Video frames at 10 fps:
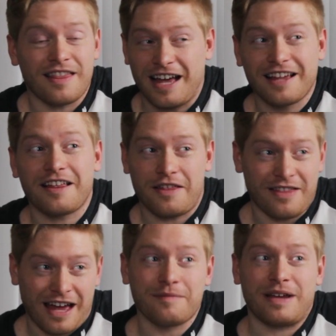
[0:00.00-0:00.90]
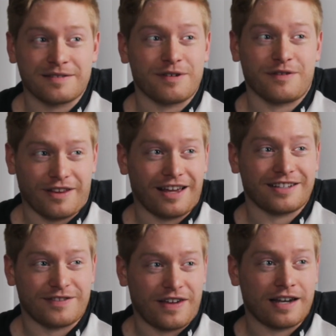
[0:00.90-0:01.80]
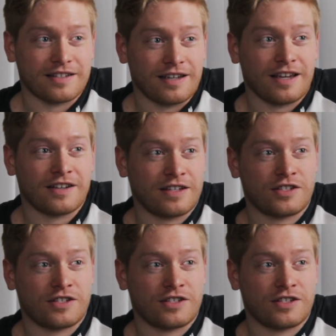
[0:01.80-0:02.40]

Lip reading: That makes me feel like it's fantasy because